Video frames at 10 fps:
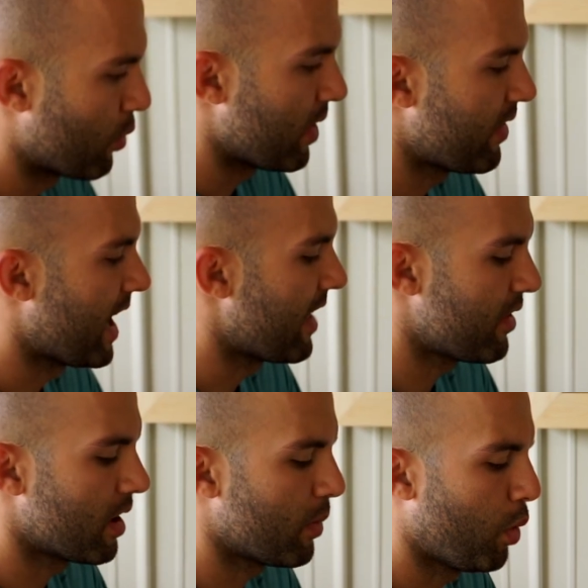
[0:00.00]
We've had
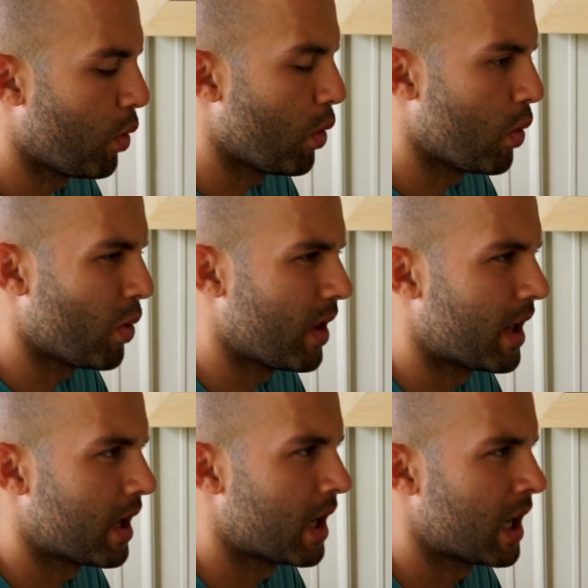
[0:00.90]
the pool
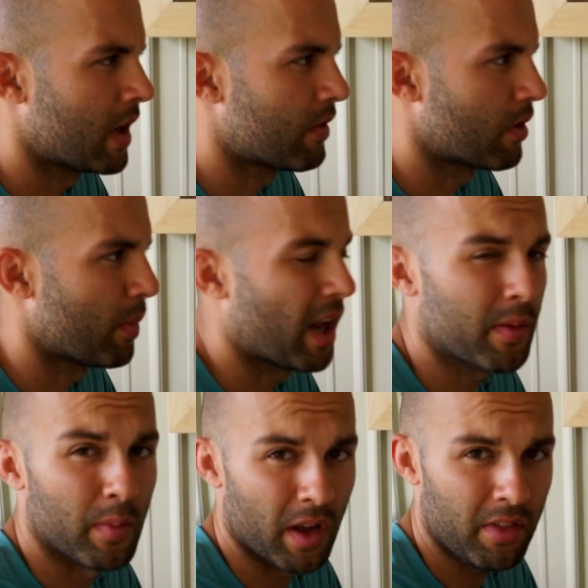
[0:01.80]
for about a
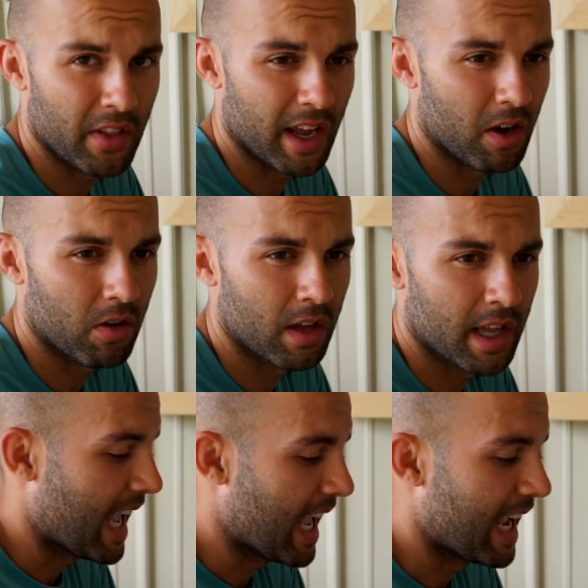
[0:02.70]
month now,
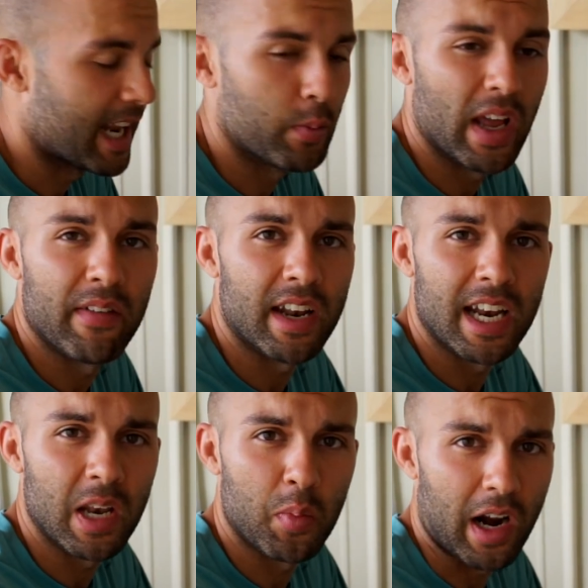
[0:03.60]
and we haven't had
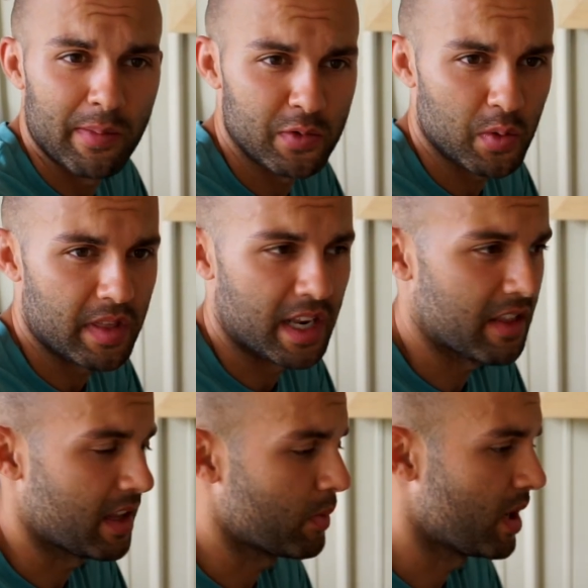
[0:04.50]
any problems with
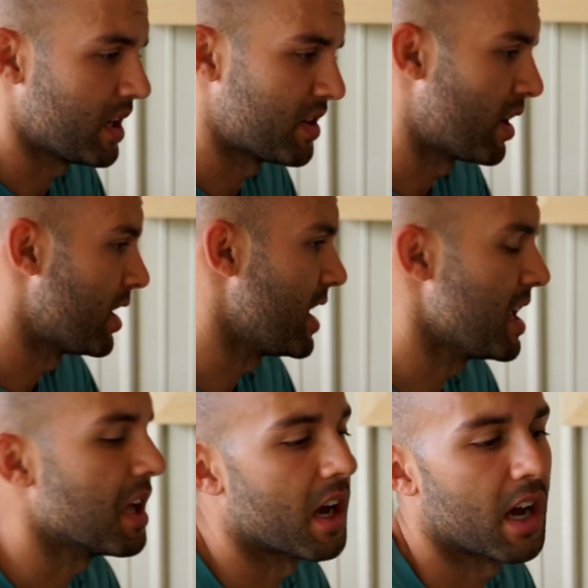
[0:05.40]
anything being
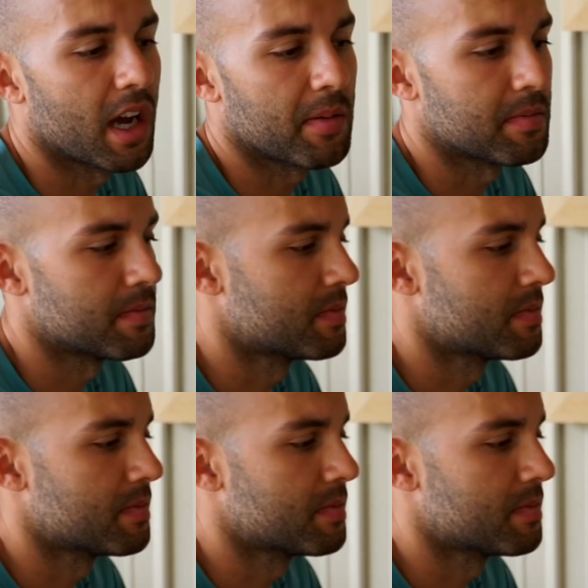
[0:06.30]
dirty. The